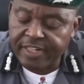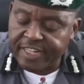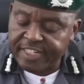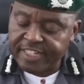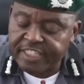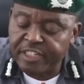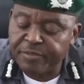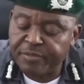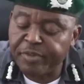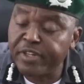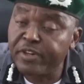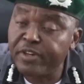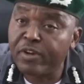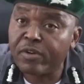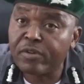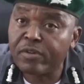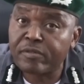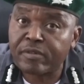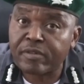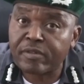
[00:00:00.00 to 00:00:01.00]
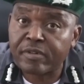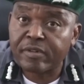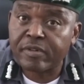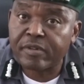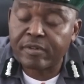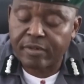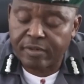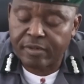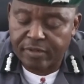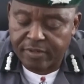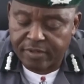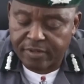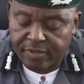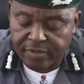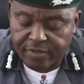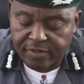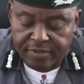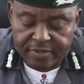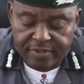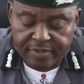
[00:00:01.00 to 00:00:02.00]
Let it be known
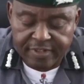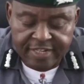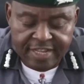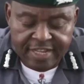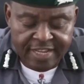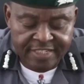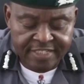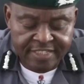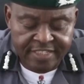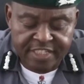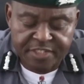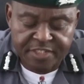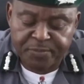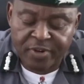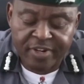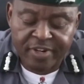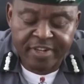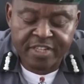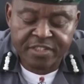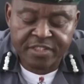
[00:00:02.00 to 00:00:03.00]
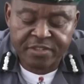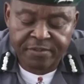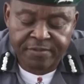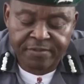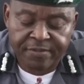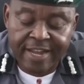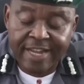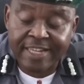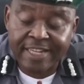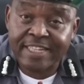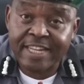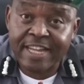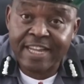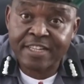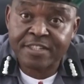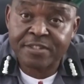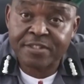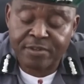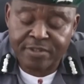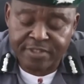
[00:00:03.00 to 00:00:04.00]
that these pockets of
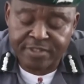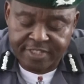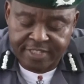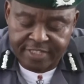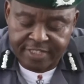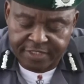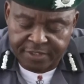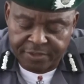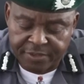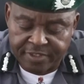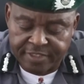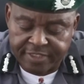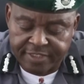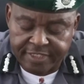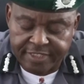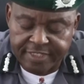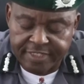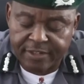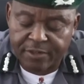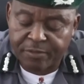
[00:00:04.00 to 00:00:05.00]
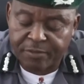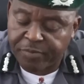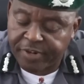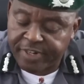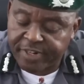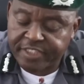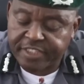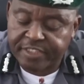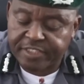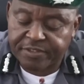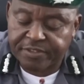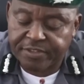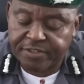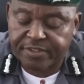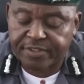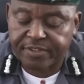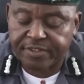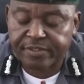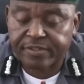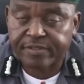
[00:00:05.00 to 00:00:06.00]
attacks on security
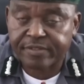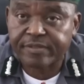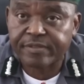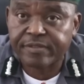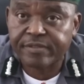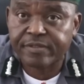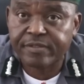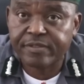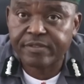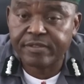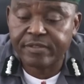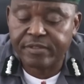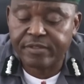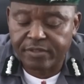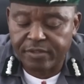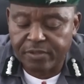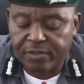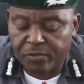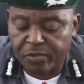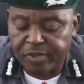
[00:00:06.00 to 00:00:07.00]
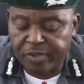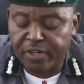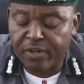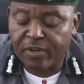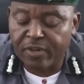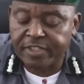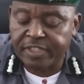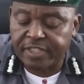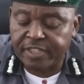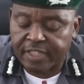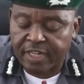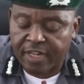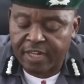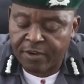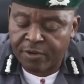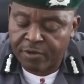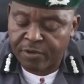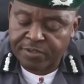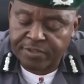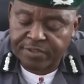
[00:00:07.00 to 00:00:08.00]
operatives will not
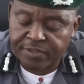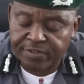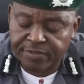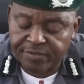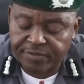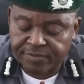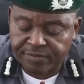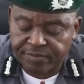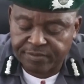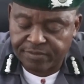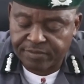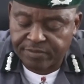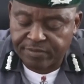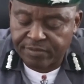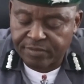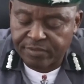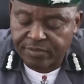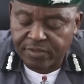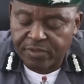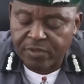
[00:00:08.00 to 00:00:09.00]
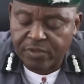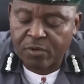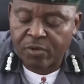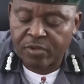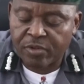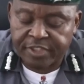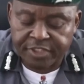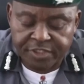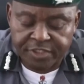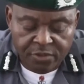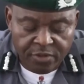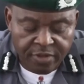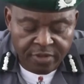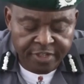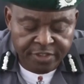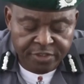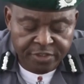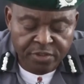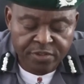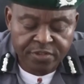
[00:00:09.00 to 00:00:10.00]
deter us or
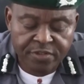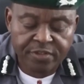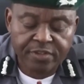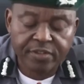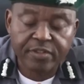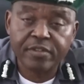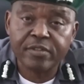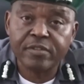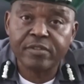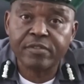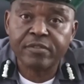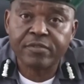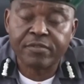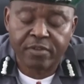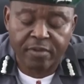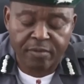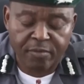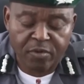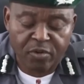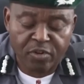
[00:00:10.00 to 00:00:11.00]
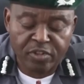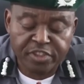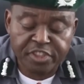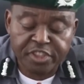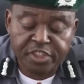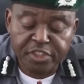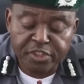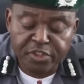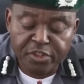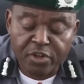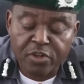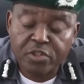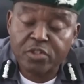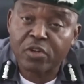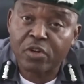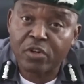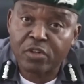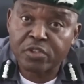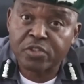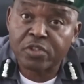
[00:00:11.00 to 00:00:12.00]
discourage us from
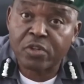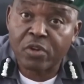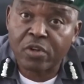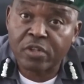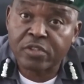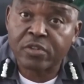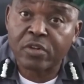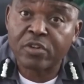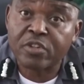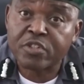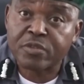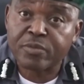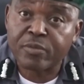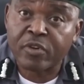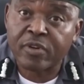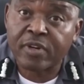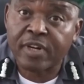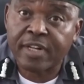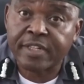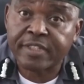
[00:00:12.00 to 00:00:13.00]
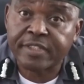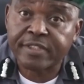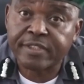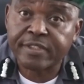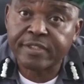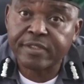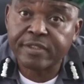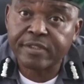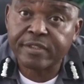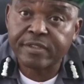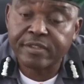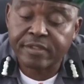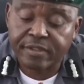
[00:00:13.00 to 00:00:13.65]
continuous onslaught on smugglers,